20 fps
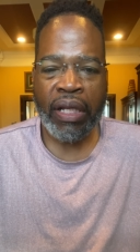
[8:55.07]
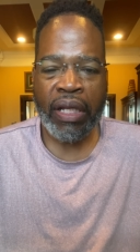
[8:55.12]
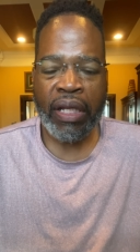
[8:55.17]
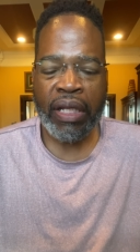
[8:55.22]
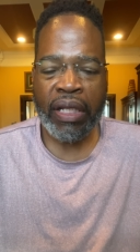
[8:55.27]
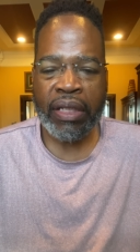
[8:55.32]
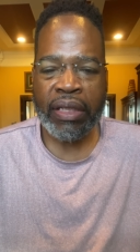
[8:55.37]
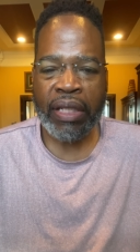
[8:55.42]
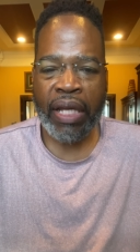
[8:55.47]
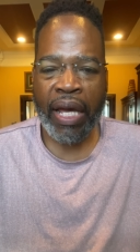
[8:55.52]

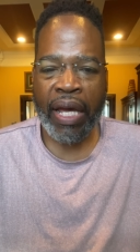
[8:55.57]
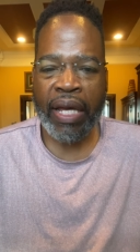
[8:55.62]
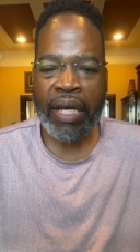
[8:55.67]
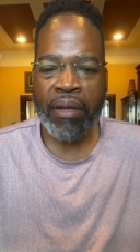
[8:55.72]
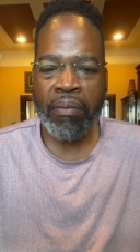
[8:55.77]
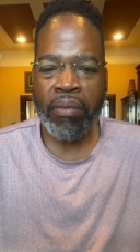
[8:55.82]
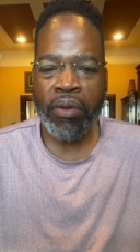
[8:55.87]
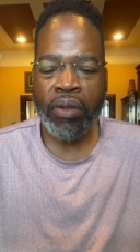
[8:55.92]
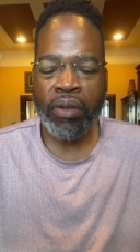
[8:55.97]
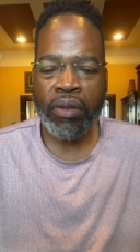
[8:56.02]
is
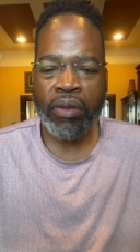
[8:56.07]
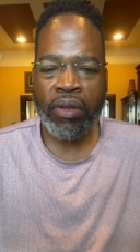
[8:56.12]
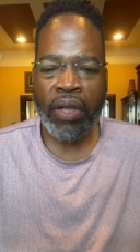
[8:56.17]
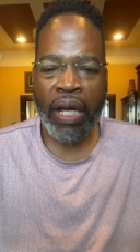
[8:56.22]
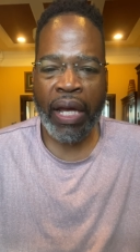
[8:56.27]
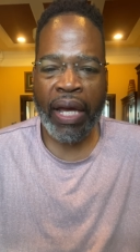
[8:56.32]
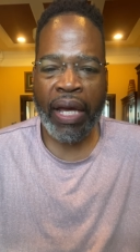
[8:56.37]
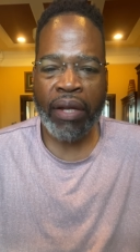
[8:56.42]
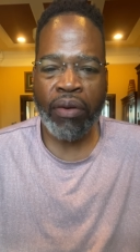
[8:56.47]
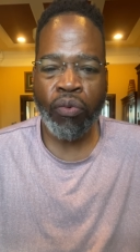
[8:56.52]
able
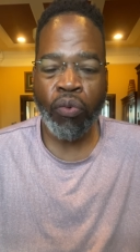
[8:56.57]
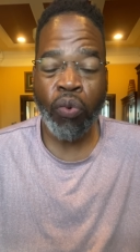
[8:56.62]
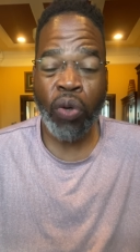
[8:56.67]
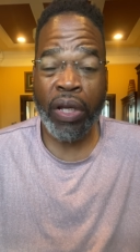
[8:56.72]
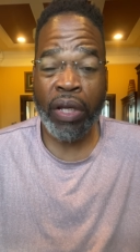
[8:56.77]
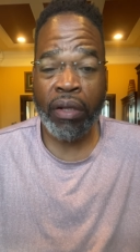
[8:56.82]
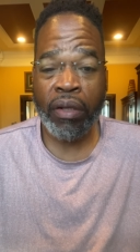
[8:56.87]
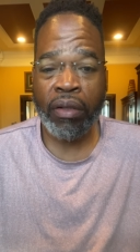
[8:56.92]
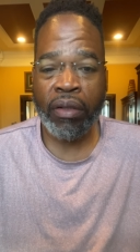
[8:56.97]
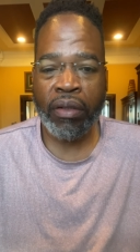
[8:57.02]
and
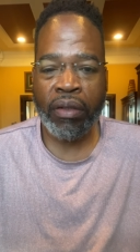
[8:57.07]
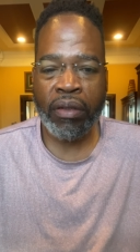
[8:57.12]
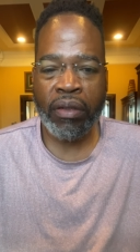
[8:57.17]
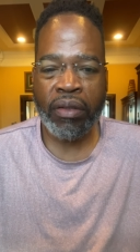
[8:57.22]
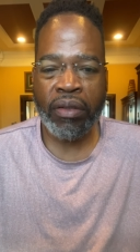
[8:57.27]
will